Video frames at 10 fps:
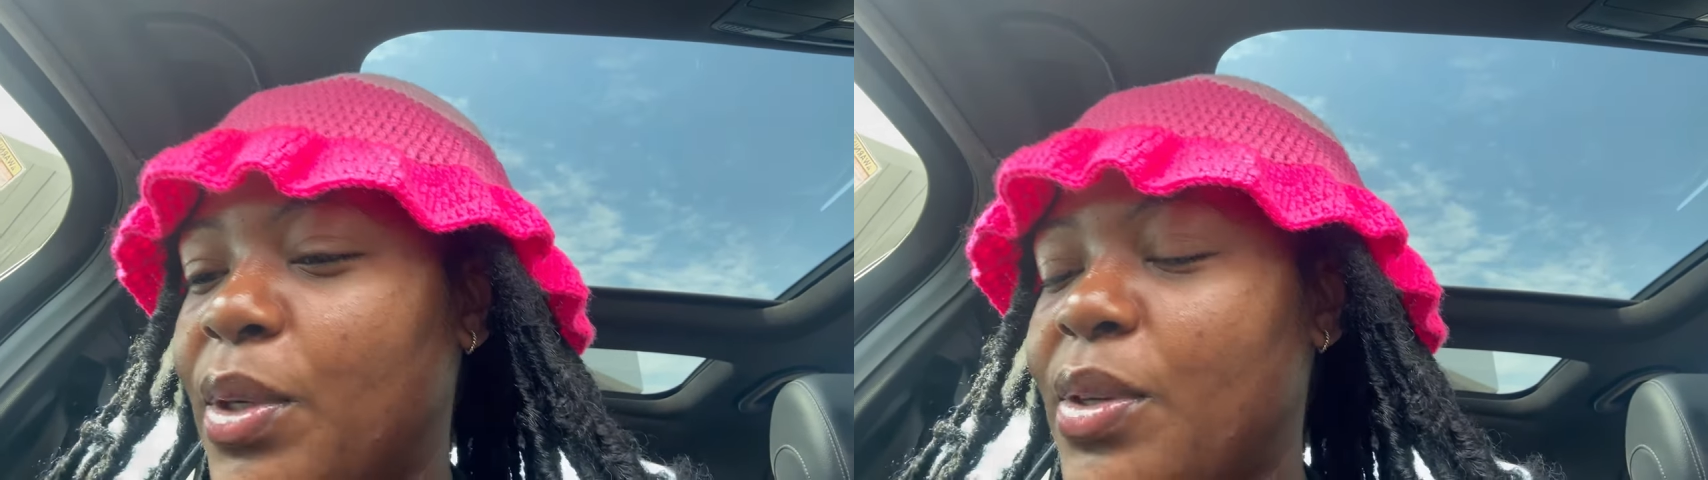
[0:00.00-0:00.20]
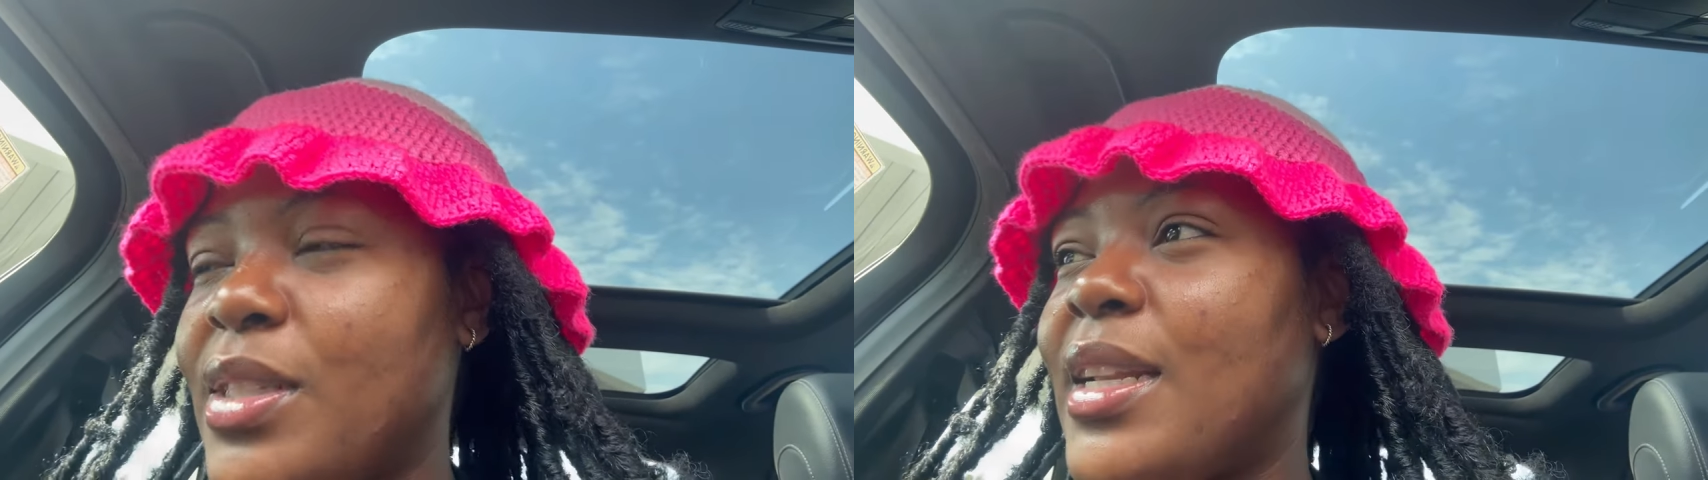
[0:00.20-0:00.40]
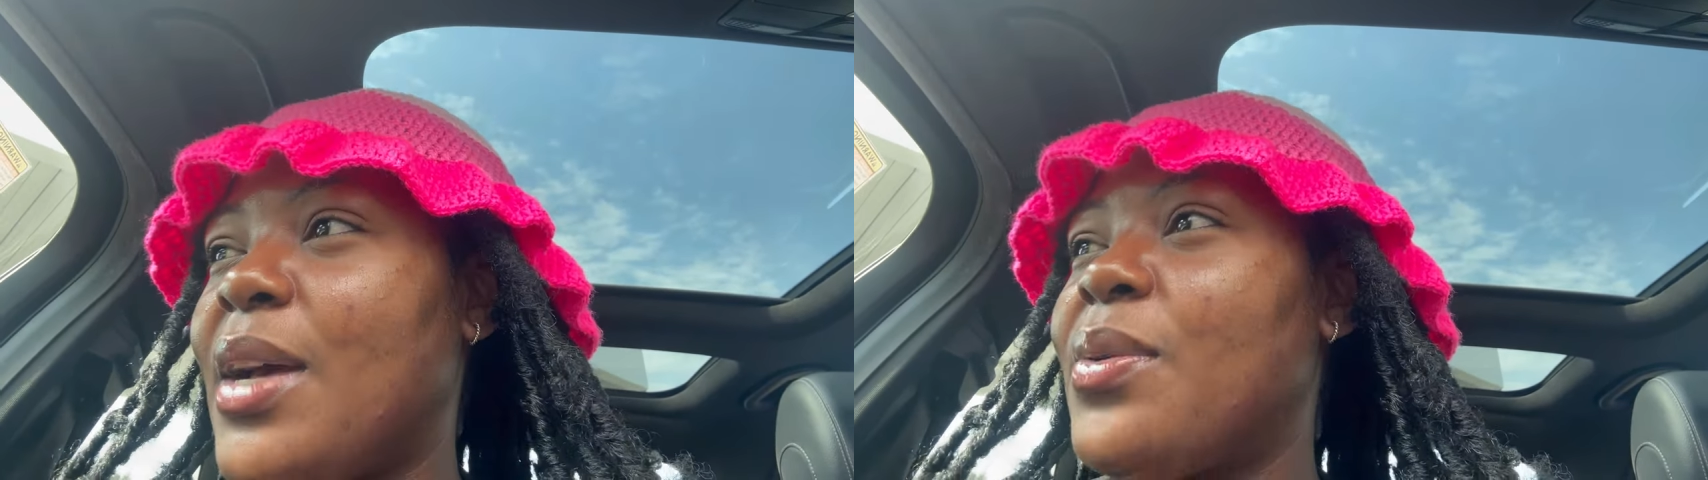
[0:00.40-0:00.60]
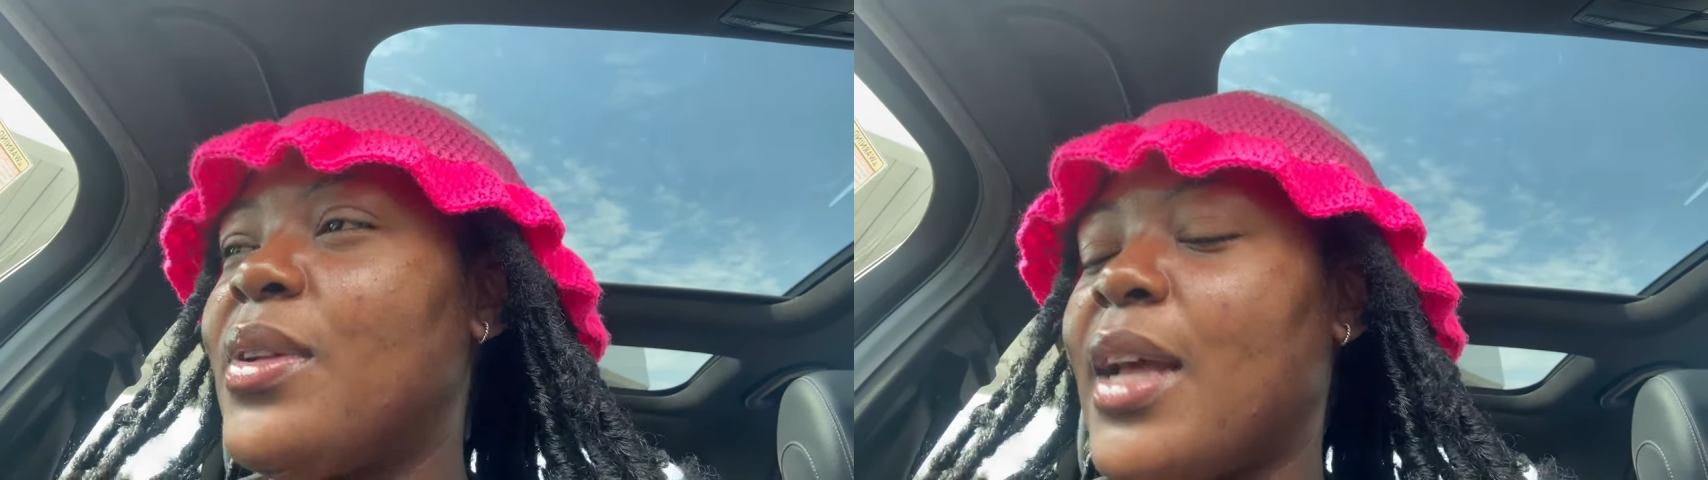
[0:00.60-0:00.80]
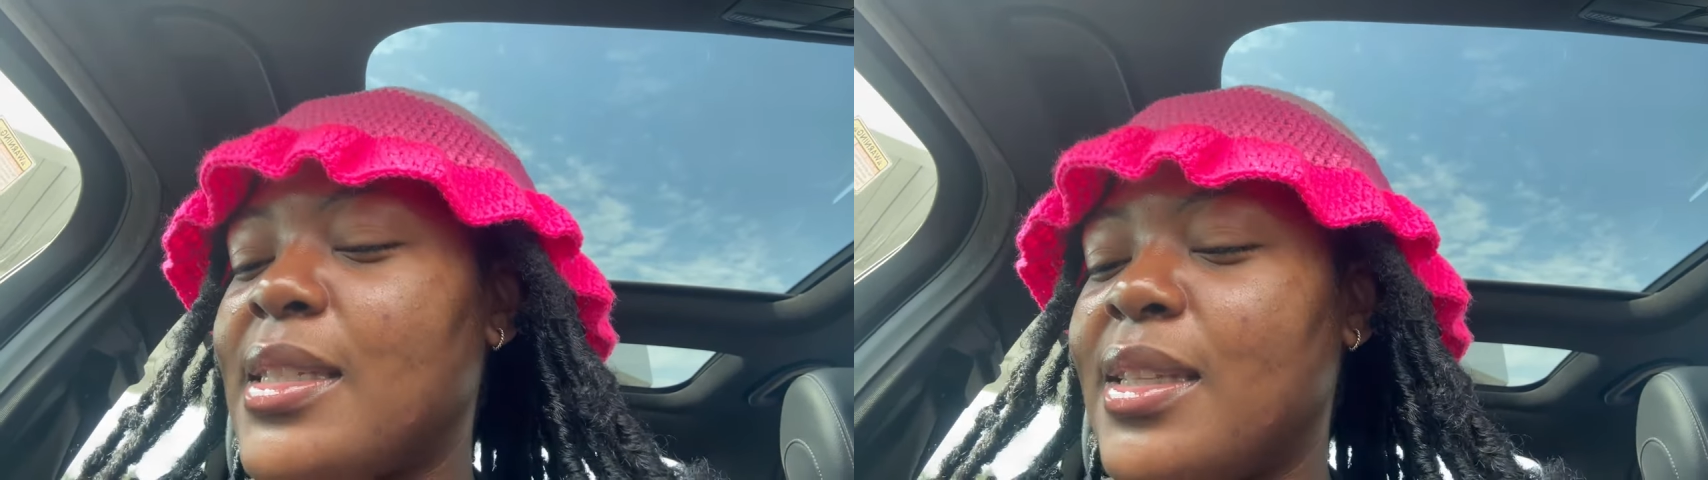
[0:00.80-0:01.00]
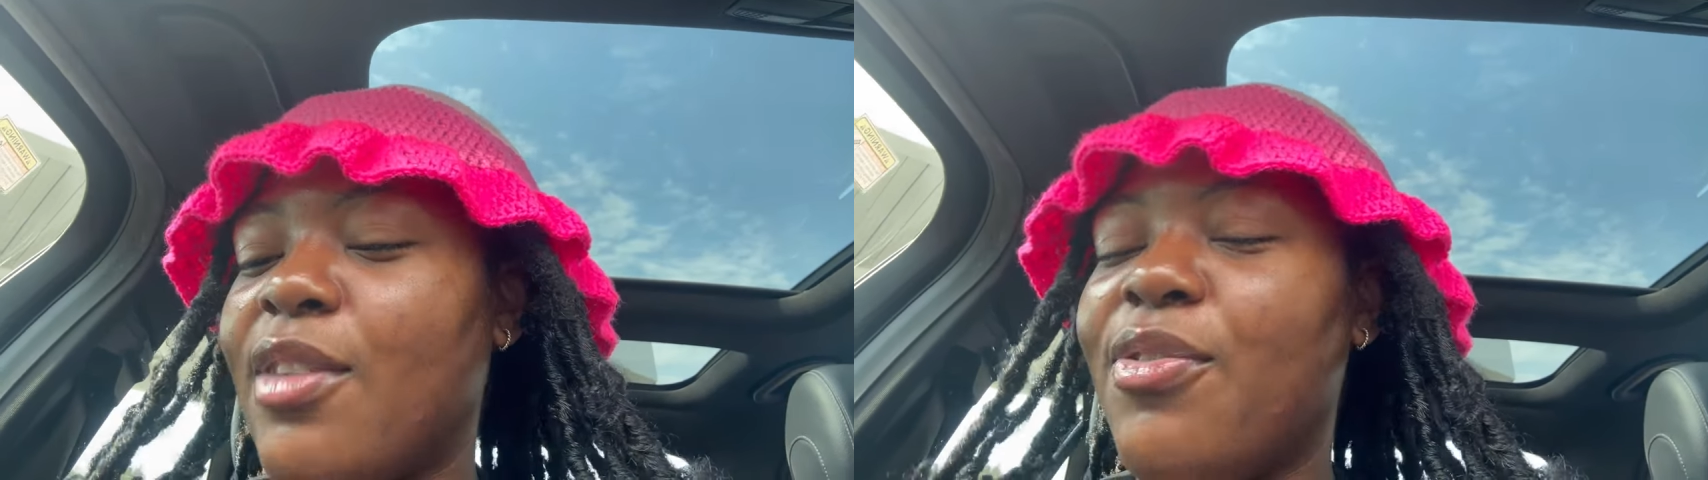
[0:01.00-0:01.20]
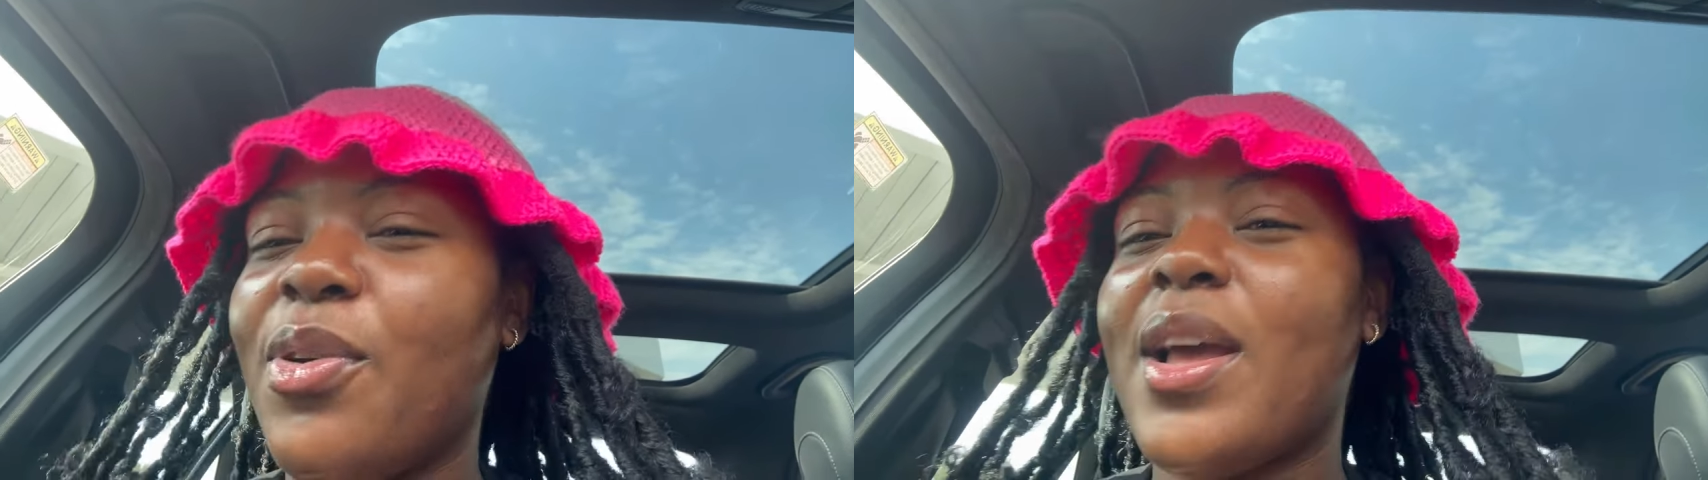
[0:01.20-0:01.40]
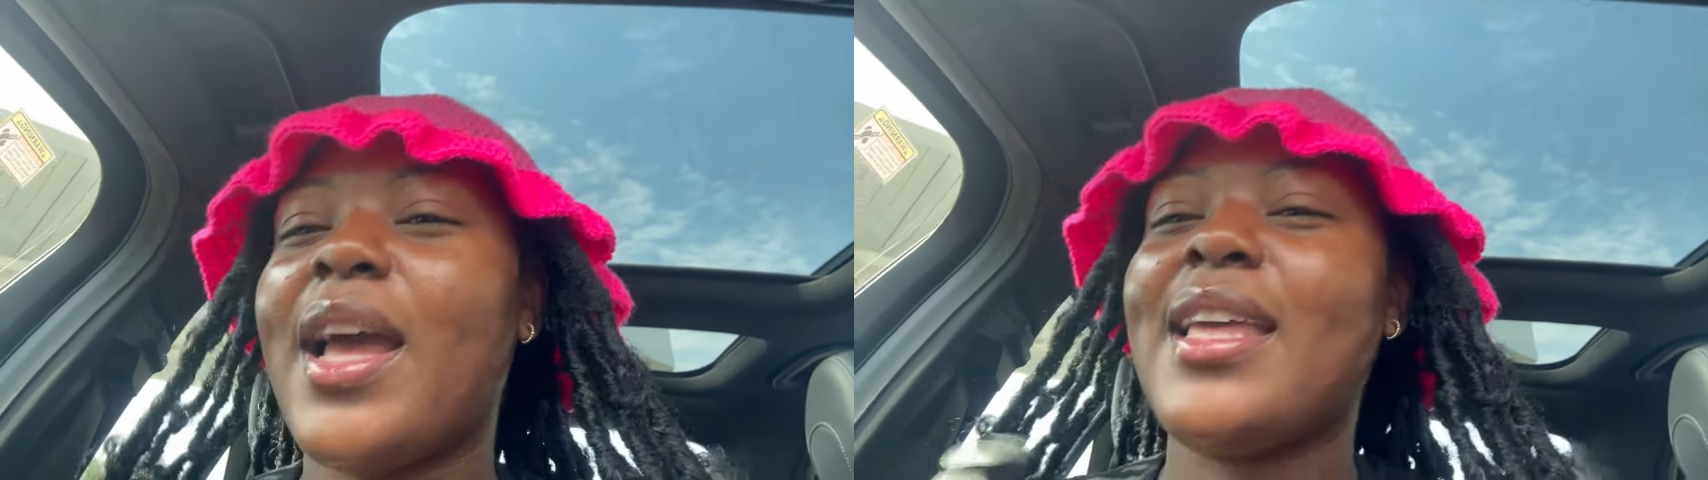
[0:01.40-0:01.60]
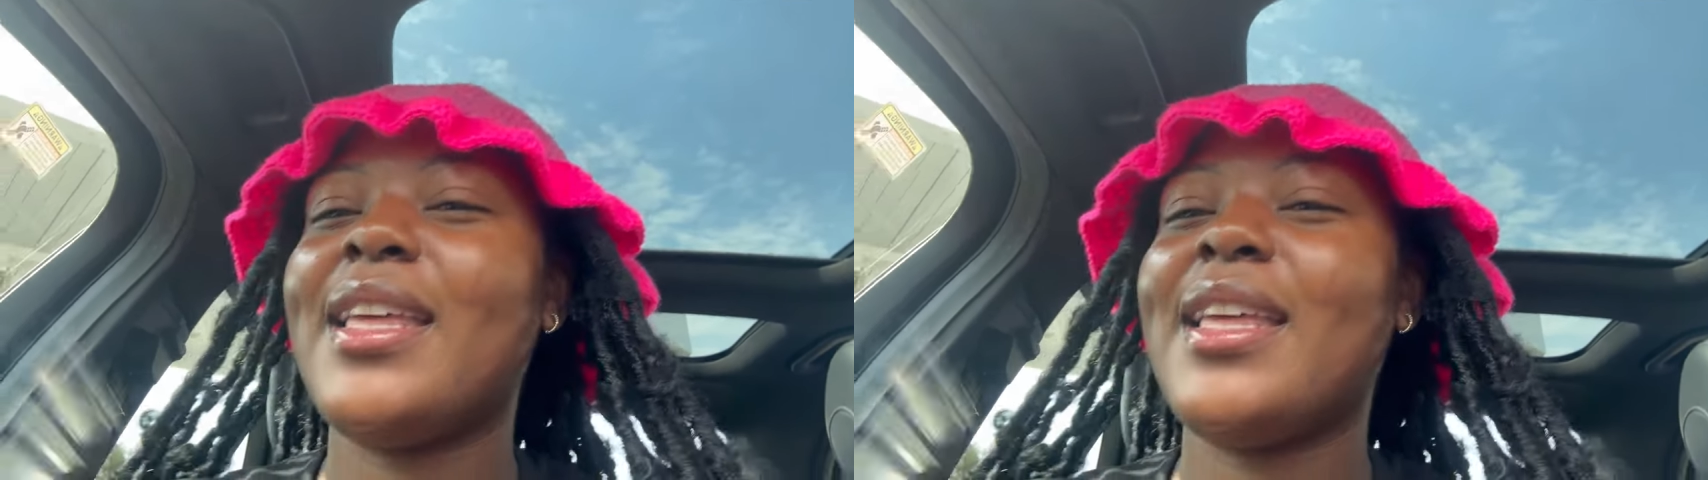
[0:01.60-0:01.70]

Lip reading: because now, guys, the vlogger